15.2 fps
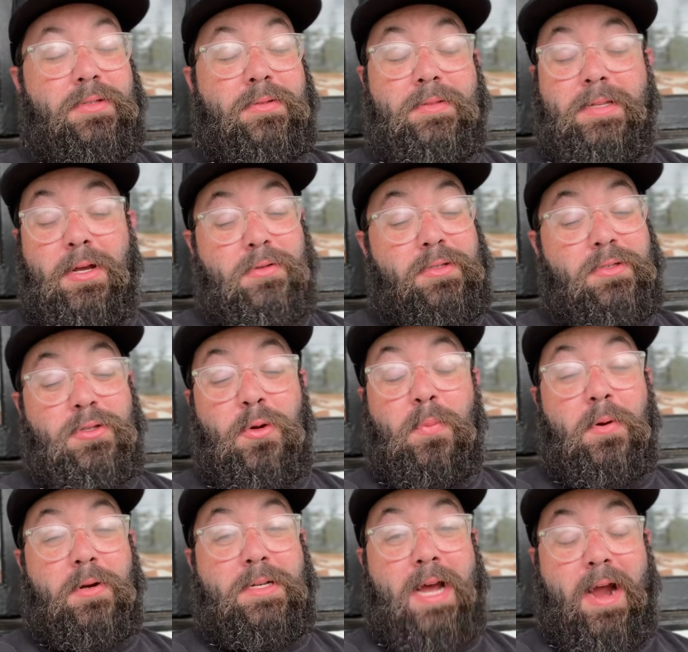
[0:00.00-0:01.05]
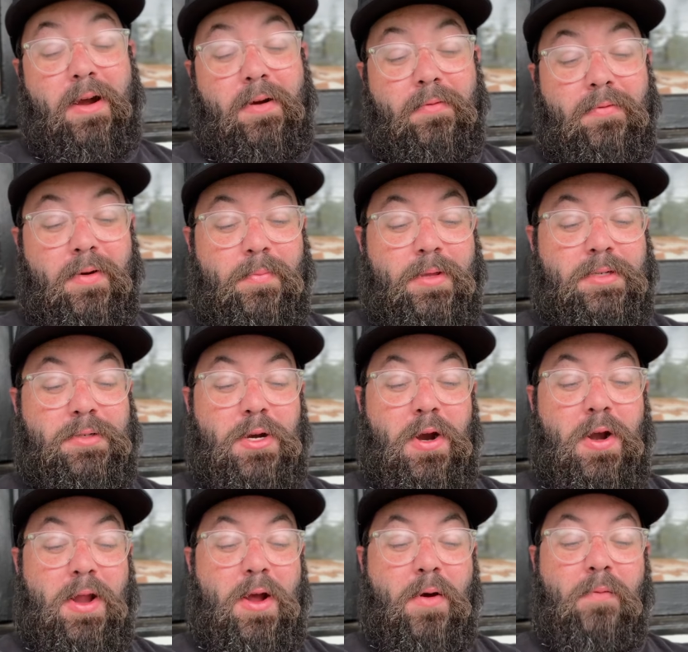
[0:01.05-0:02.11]
Still super tired from this
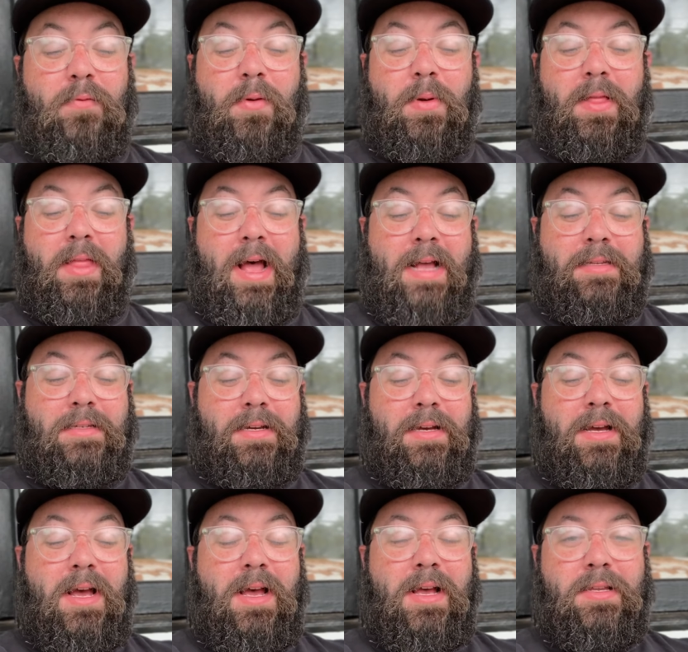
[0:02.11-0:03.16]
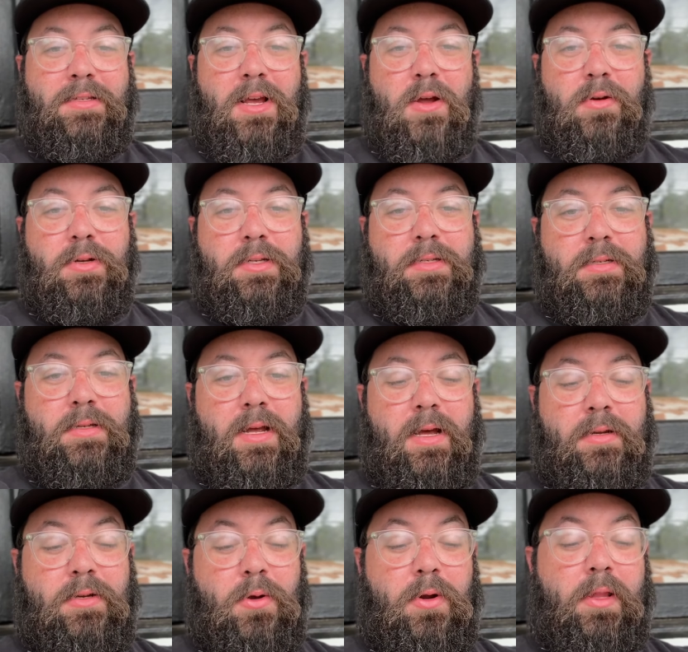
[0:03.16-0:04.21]
journey home from Alaska. So just
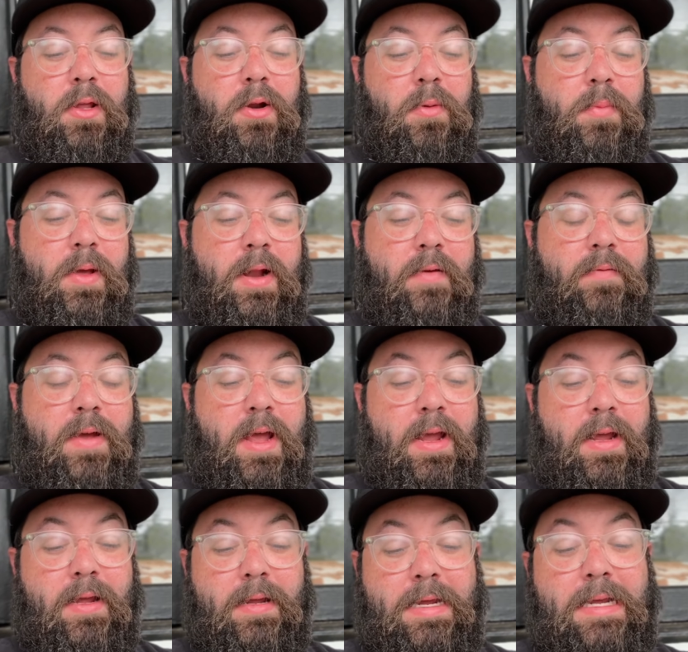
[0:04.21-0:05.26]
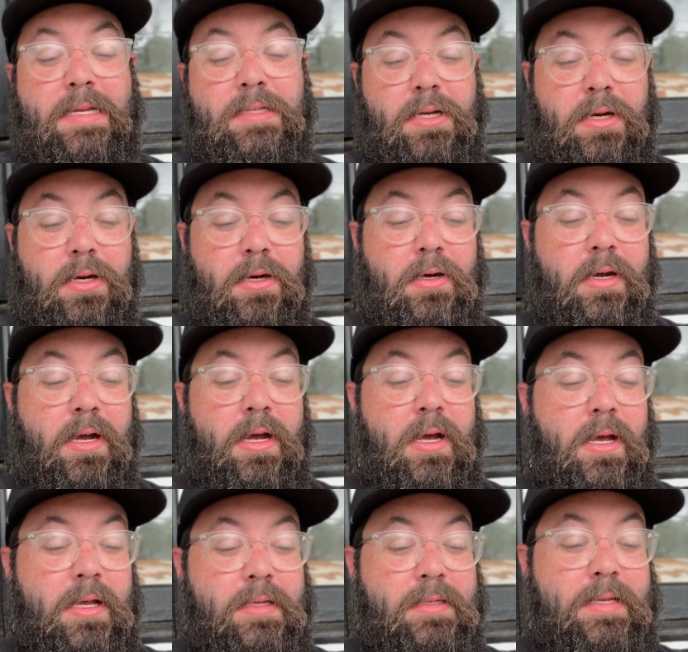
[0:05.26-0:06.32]
doing a little bit of a easier
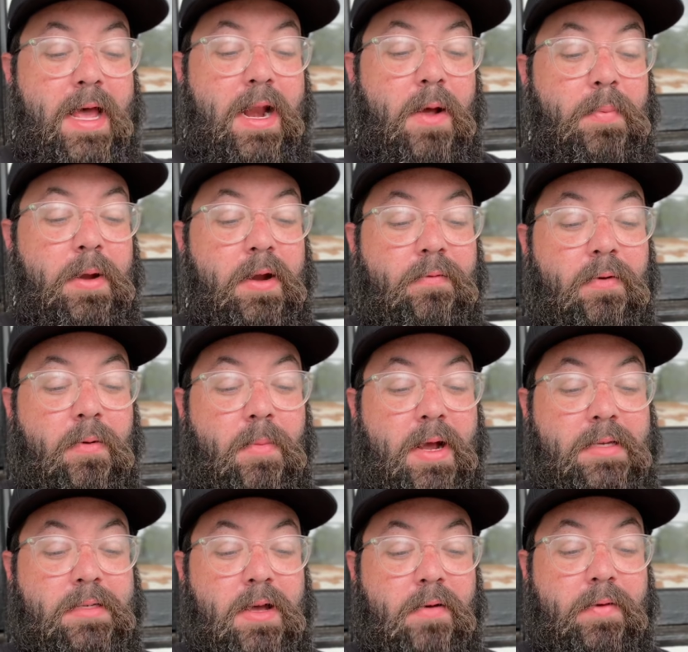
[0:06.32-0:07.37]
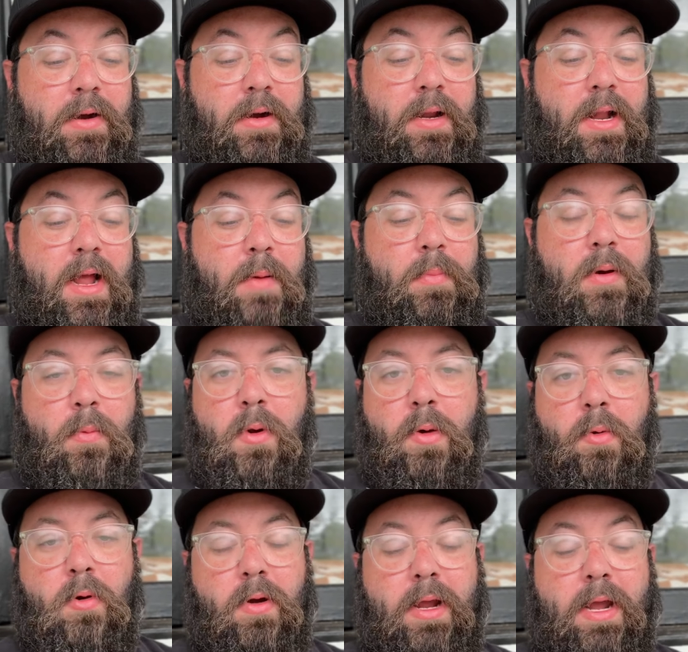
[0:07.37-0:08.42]
setup here for myself here today, but we
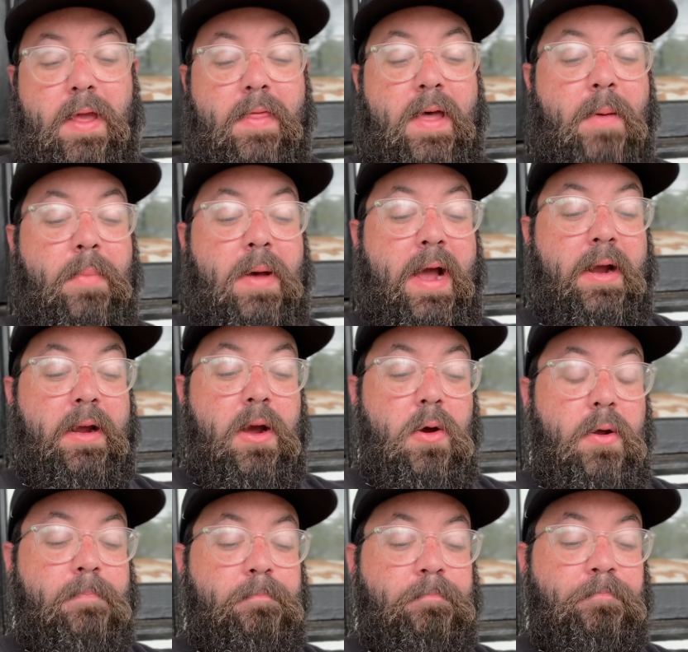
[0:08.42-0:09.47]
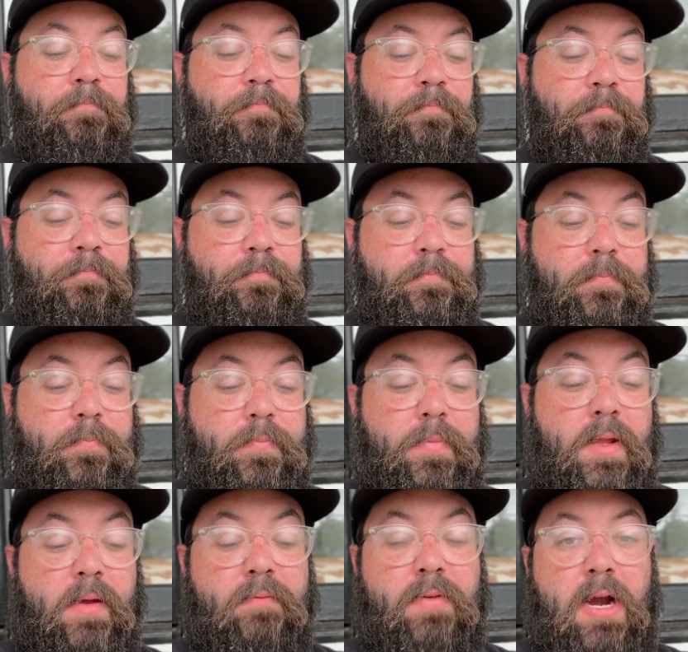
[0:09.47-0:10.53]
will get that back going
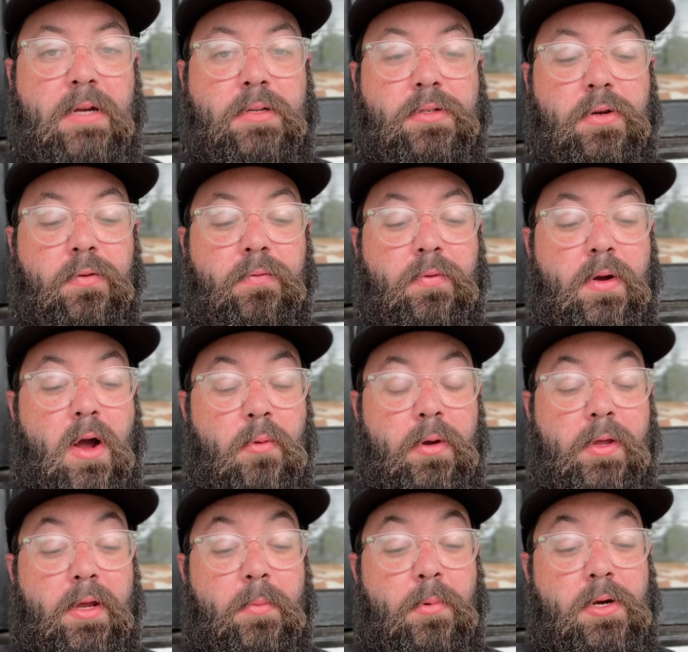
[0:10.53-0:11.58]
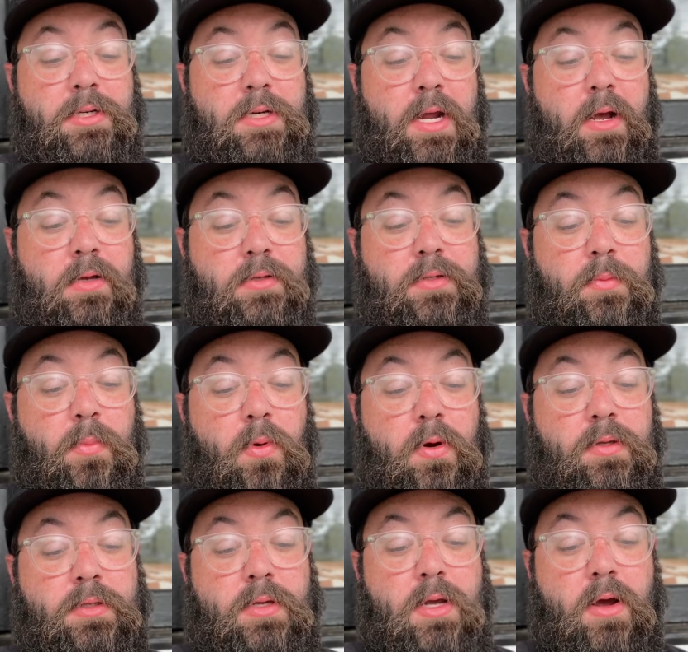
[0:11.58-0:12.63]
very soon for y'all. Really appreciate y'all's
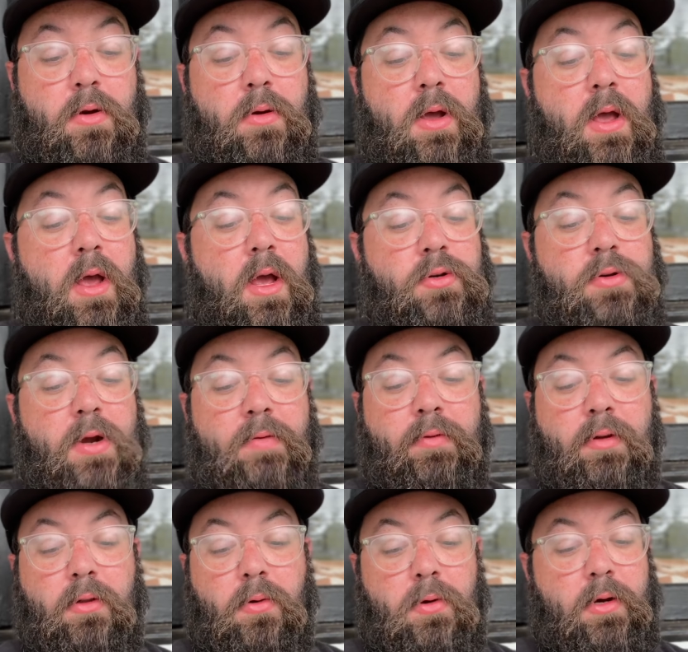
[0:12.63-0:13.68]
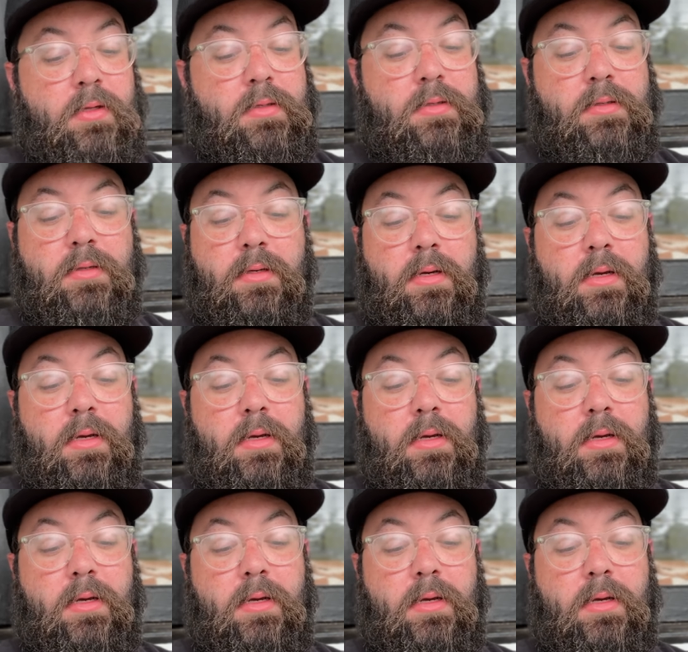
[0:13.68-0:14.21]
support. So Trevor Lawrence,